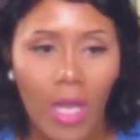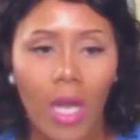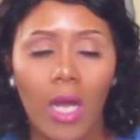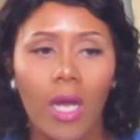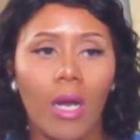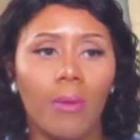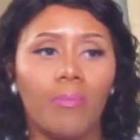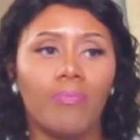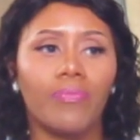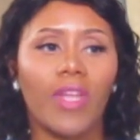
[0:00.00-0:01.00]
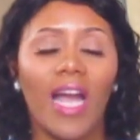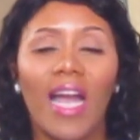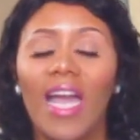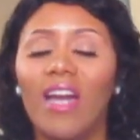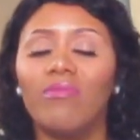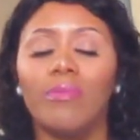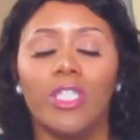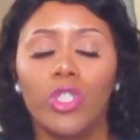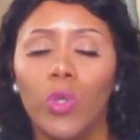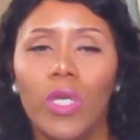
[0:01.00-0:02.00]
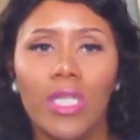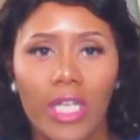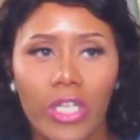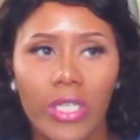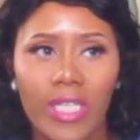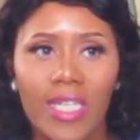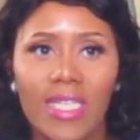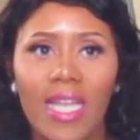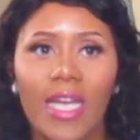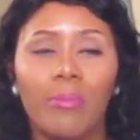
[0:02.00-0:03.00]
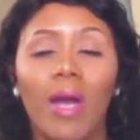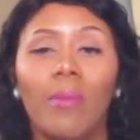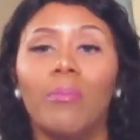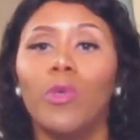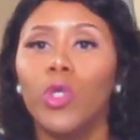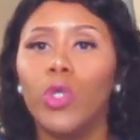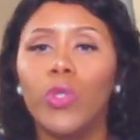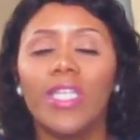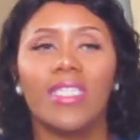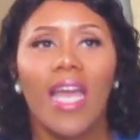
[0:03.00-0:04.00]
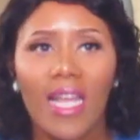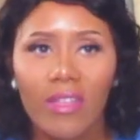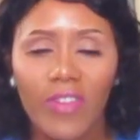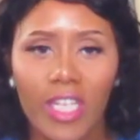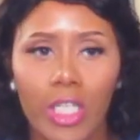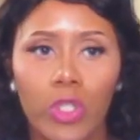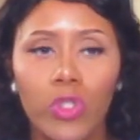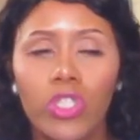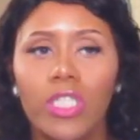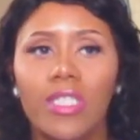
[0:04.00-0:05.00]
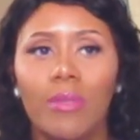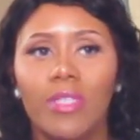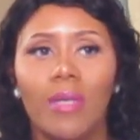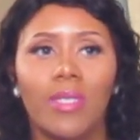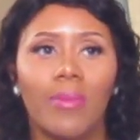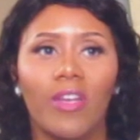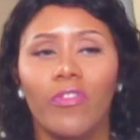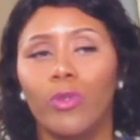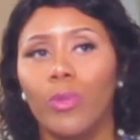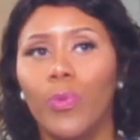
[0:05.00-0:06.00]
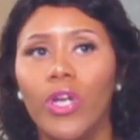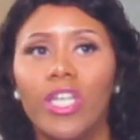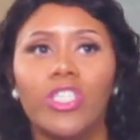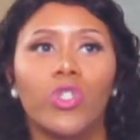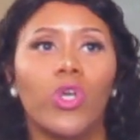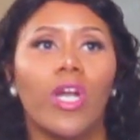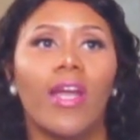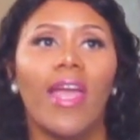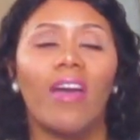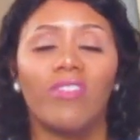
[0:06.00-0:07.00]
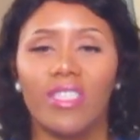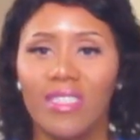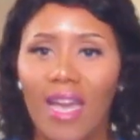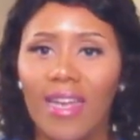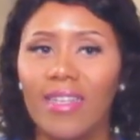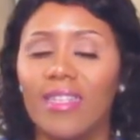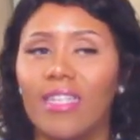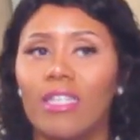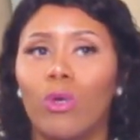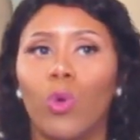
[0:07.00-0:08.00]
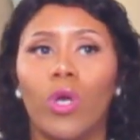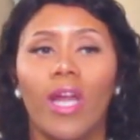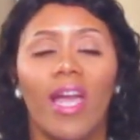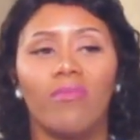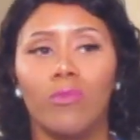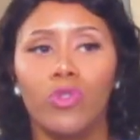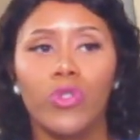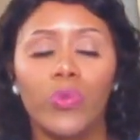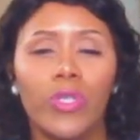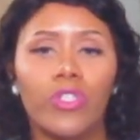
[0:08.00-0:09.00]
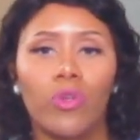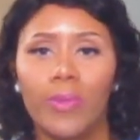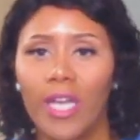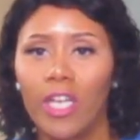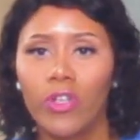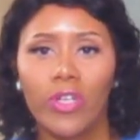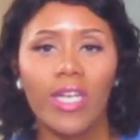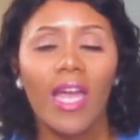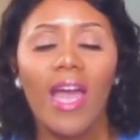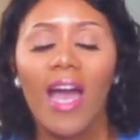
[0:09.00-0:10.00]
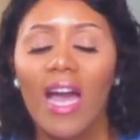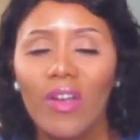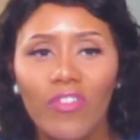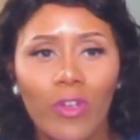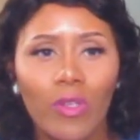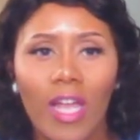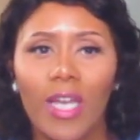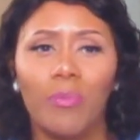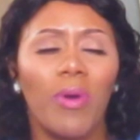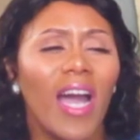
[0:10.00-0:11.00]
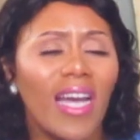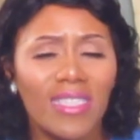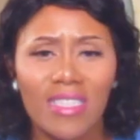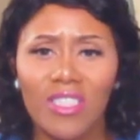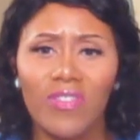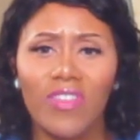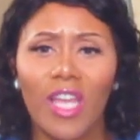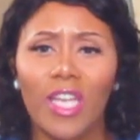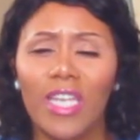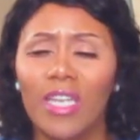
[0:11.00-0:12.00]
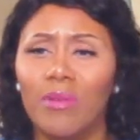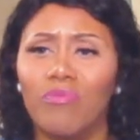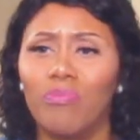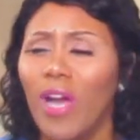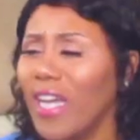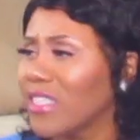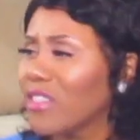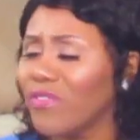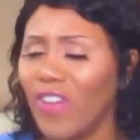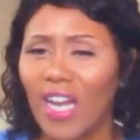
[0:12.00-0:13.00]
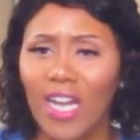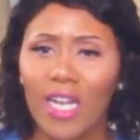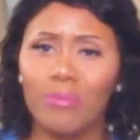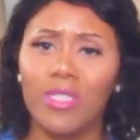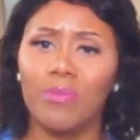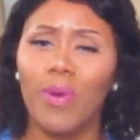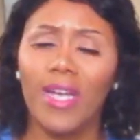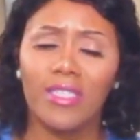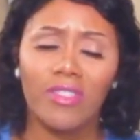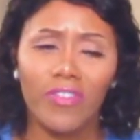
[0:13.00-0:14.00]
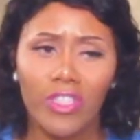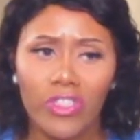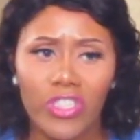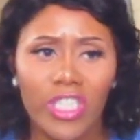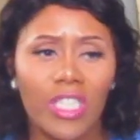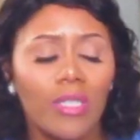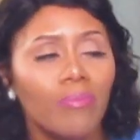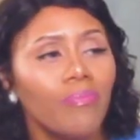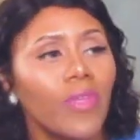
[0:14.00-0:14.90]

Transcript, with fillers: Um, I have mental clarity. Like my mood is elevated. Usually, sometimes I might feel depressed or have anxiety or have mood swings or be angry. I feel like positive, like positive vibes and positive energy.